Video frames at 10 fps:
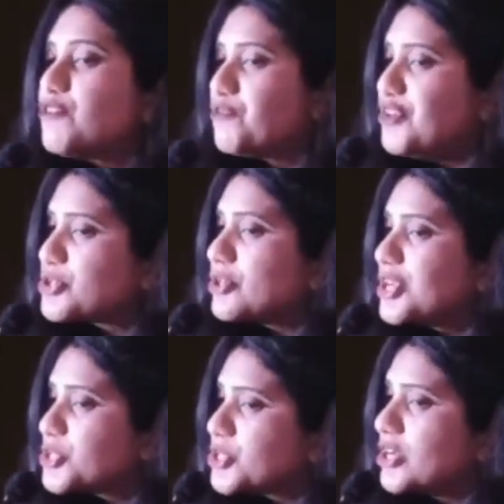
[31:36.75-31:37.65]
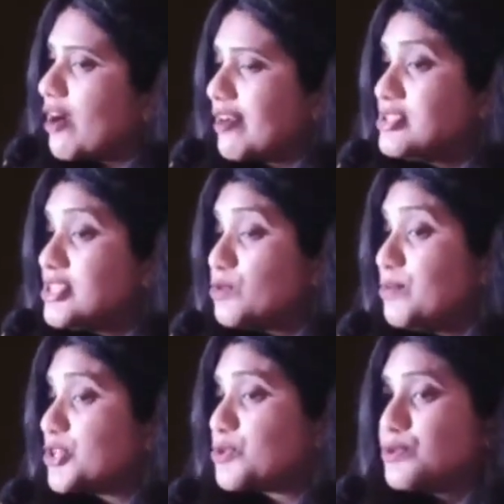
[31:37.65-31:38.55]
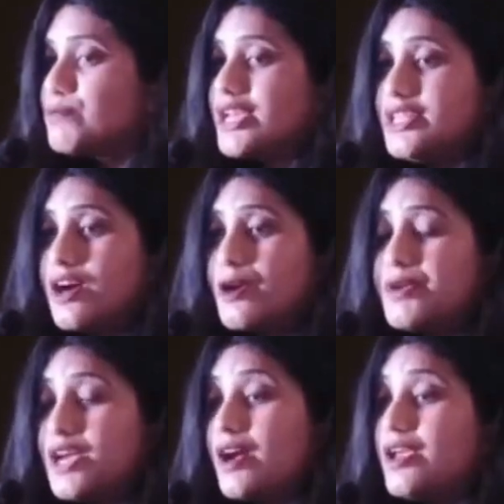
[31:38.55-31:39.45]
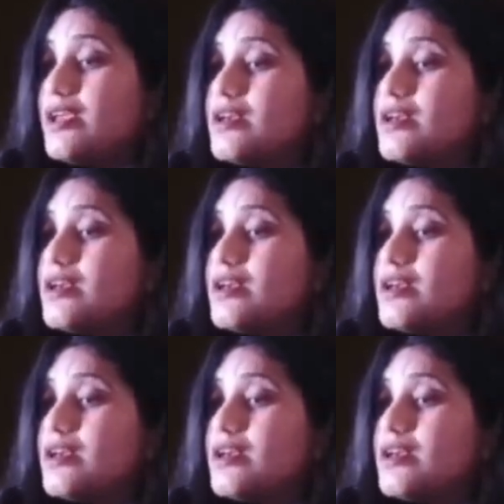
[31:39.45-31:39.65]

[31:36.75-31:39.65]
official digital currency to be issued by the RBI.